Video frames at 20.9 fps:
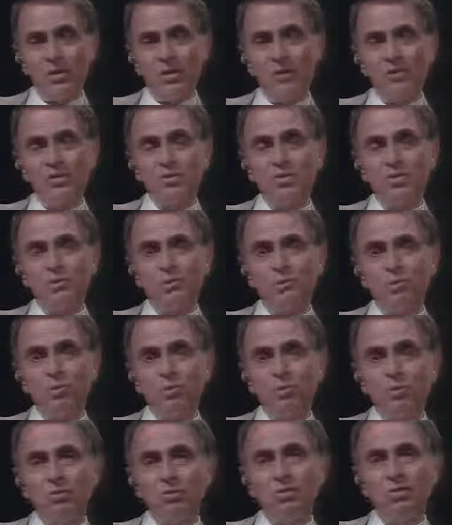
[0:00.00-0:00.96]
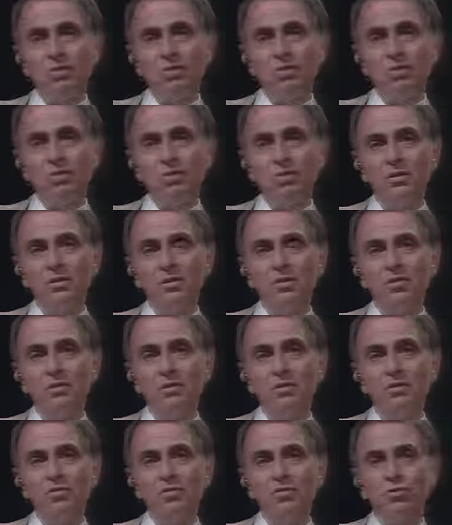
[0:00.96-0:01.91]
I support the idea
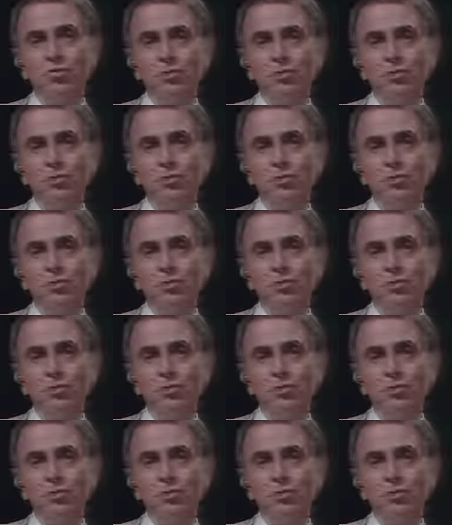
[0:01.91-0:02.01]
of